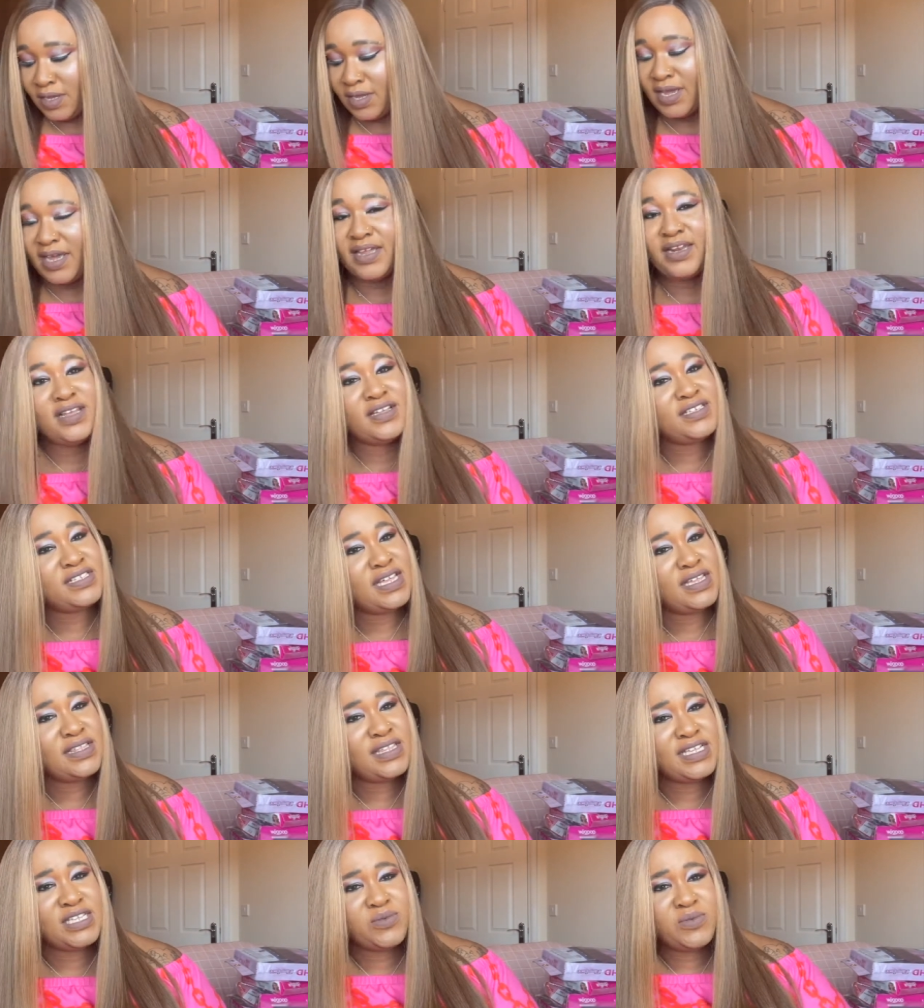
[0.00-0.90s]
and I said
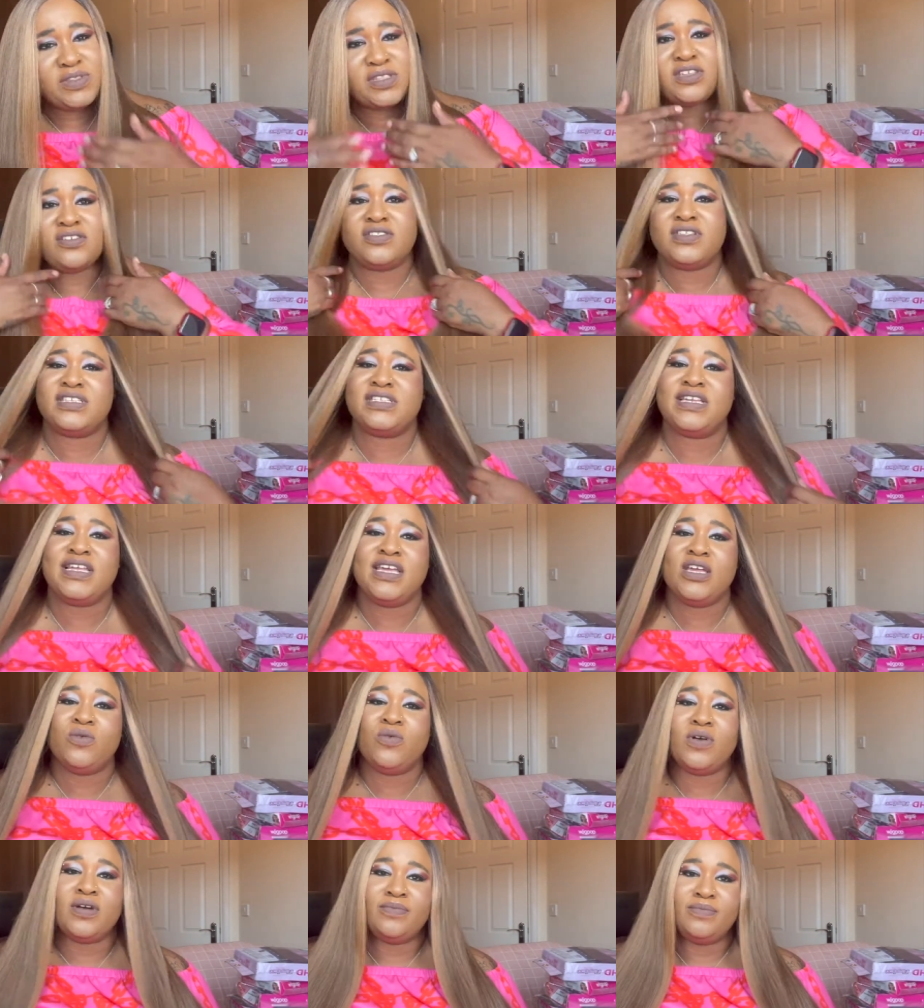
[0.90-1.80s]
this with the other
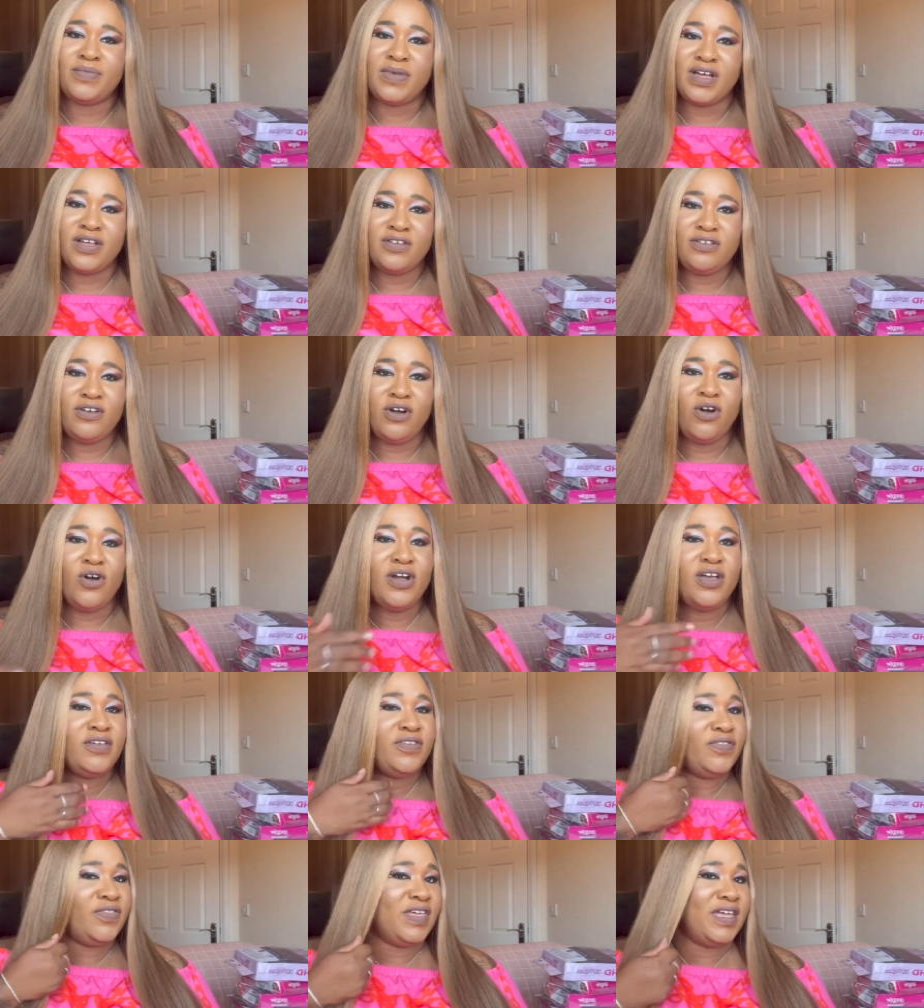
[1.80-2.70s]
sleek one I, I
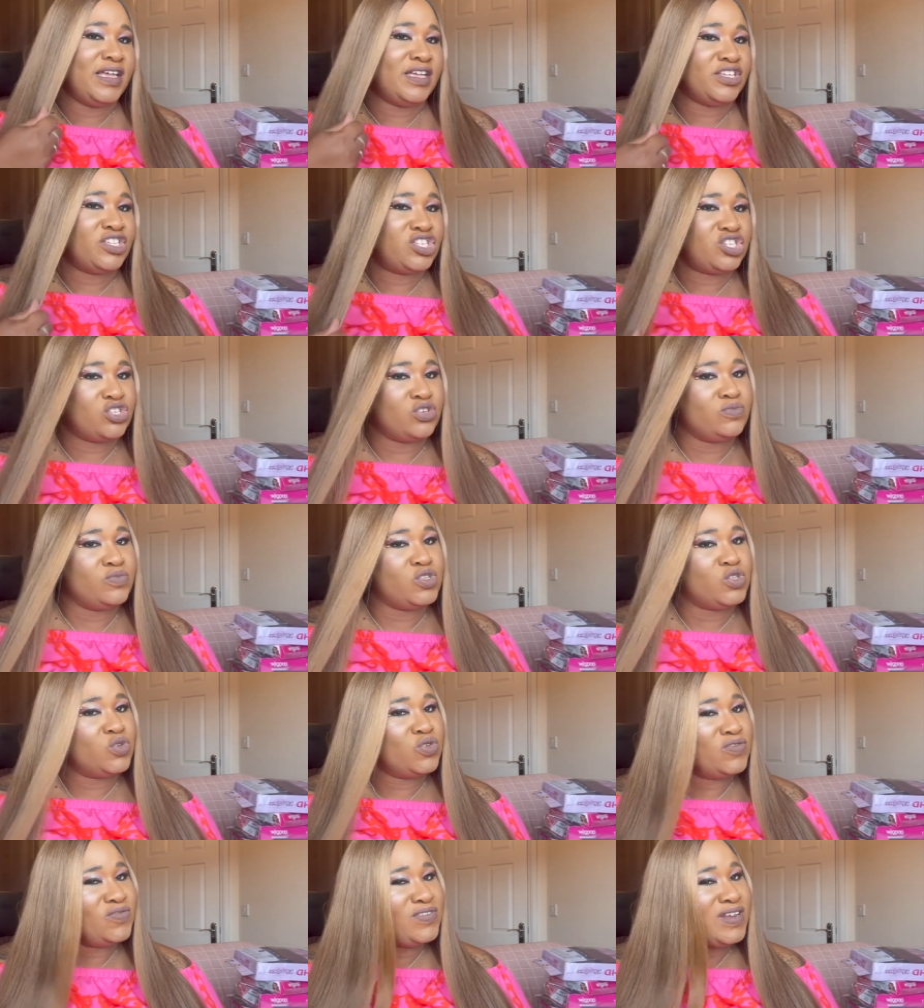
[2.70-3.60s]
think some
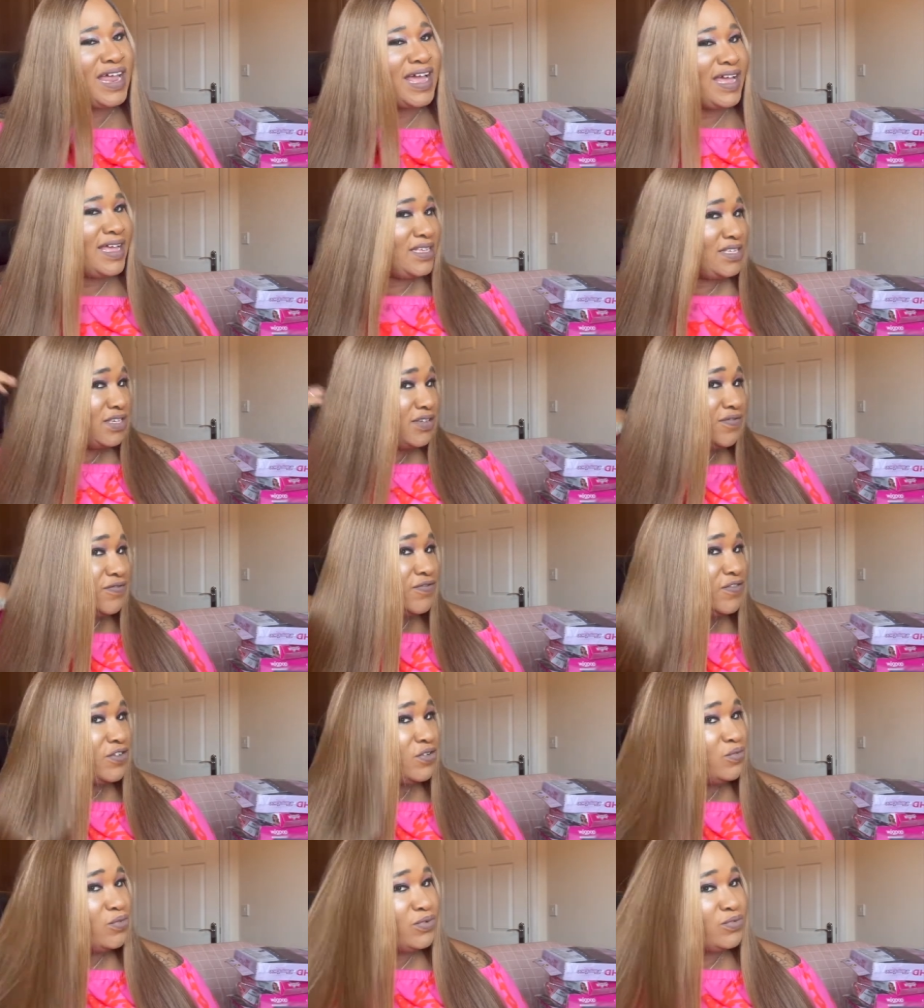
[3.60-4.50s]
sort of layers at the
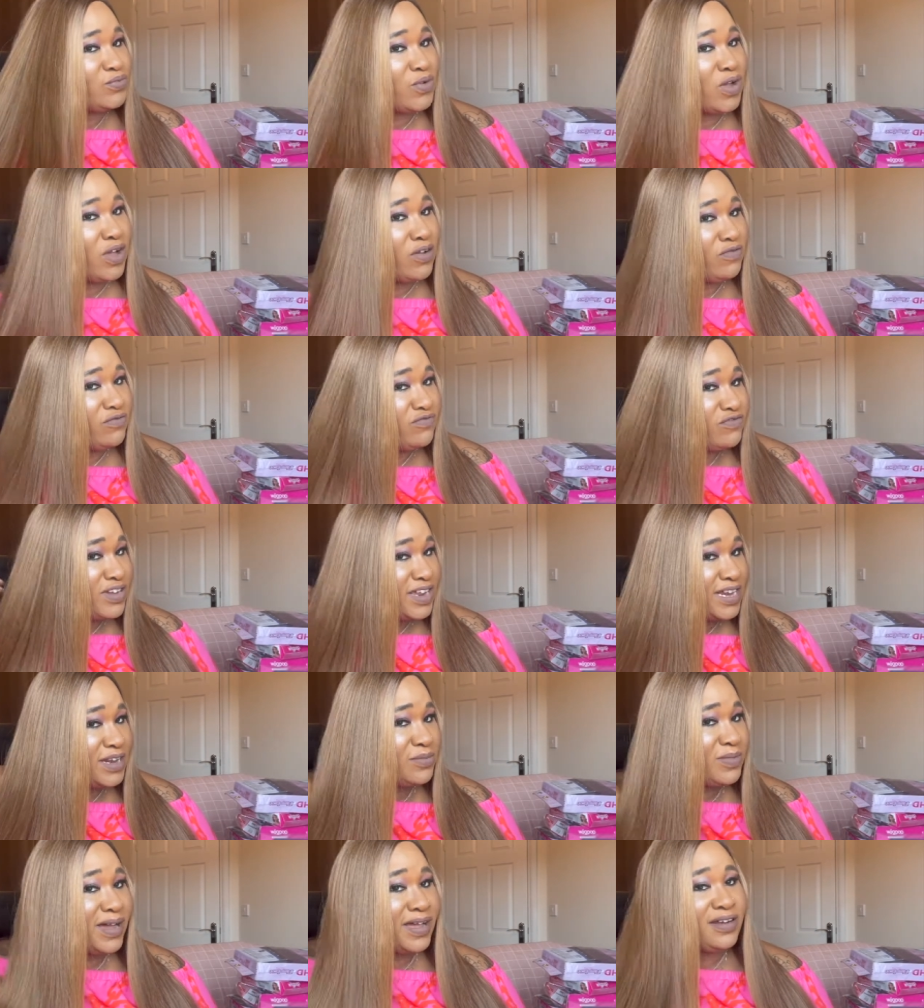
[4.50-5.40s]
front would work
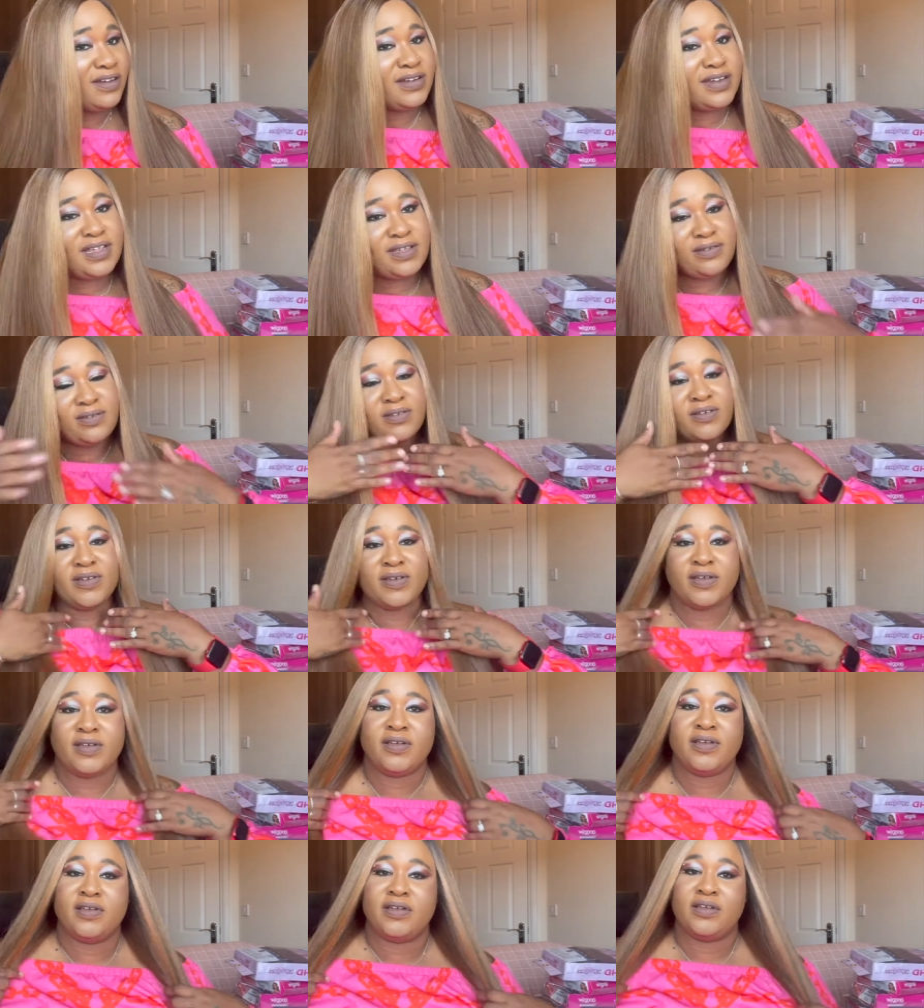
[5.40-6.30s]
really well on it
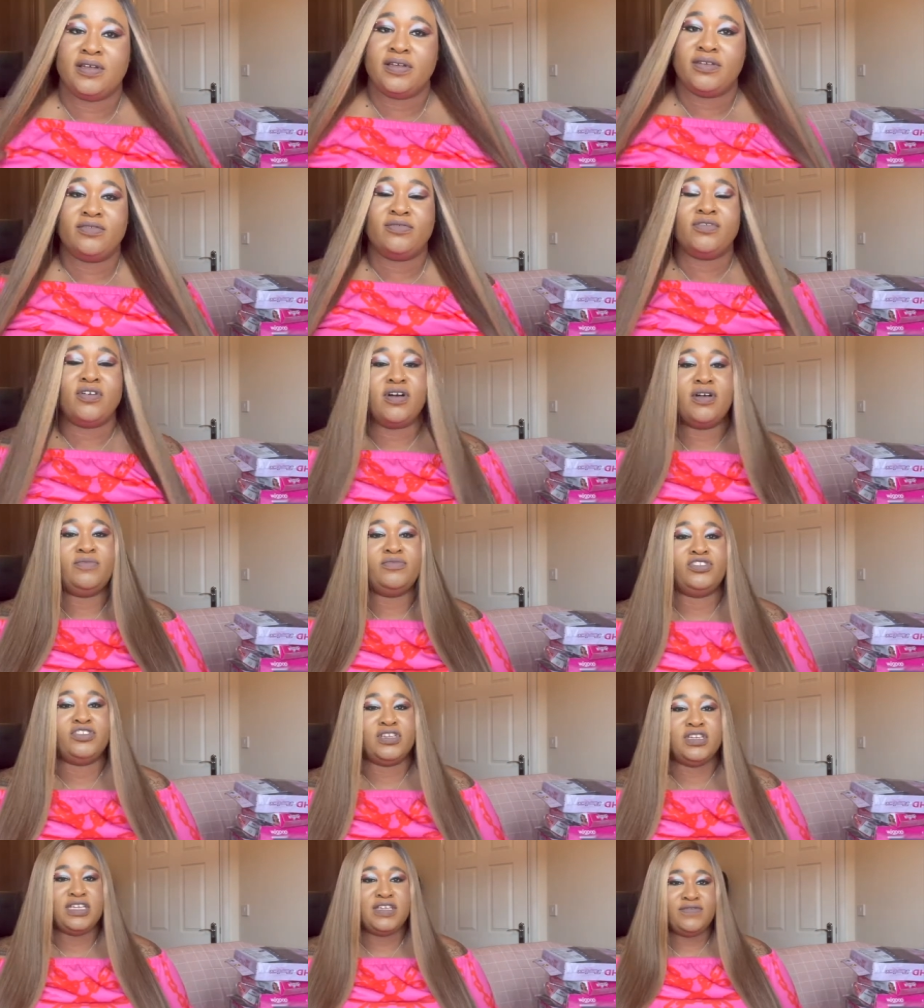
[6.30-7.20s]
right I'm
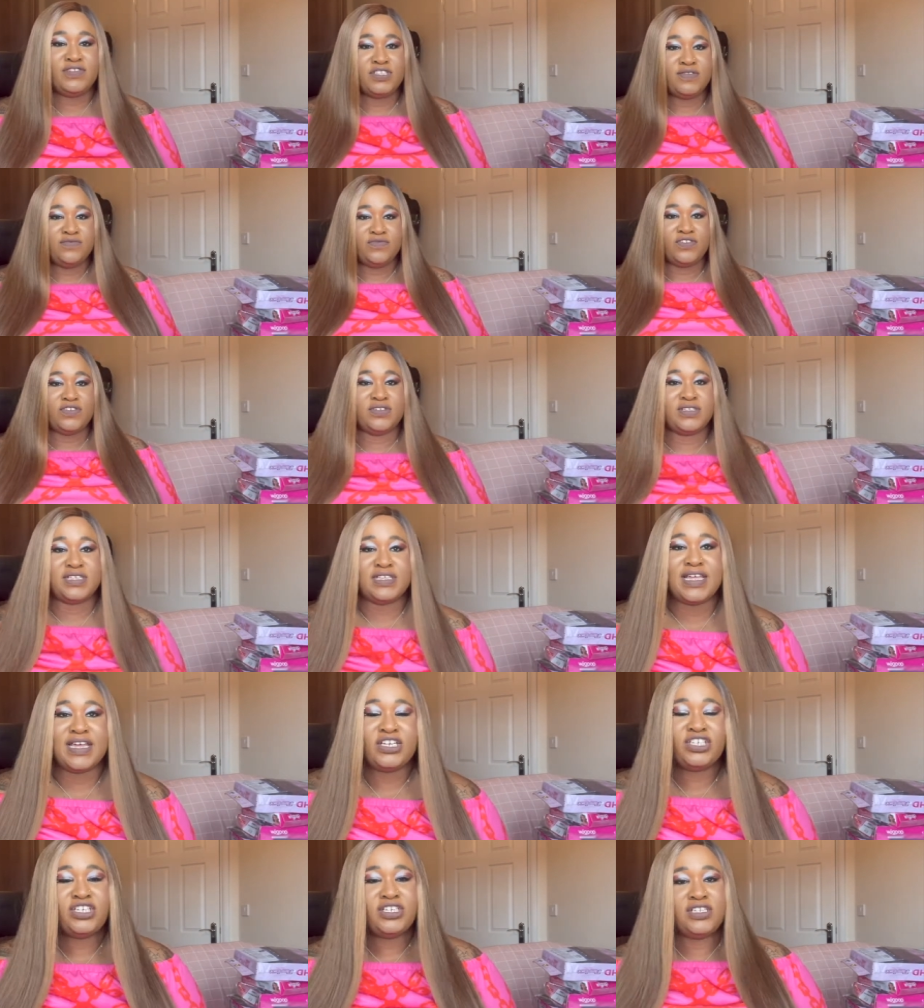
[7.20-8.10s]
just going to give you some views so
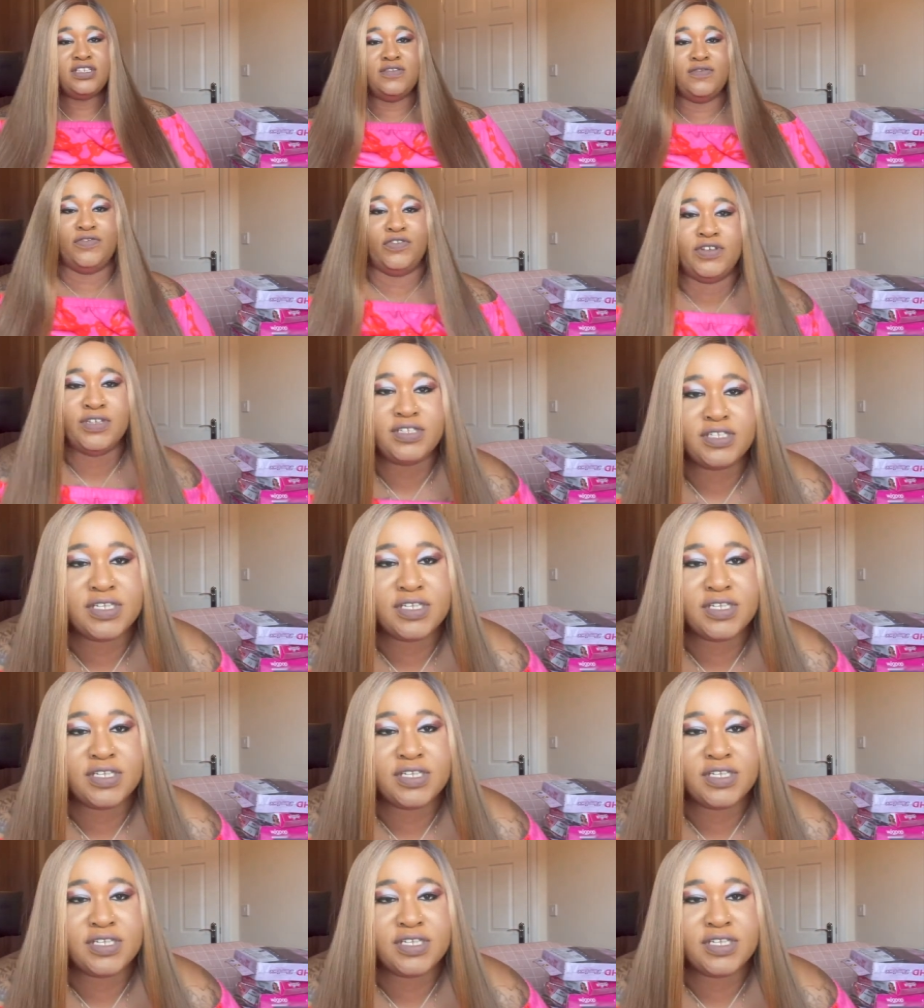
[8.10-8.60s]
there she's in the front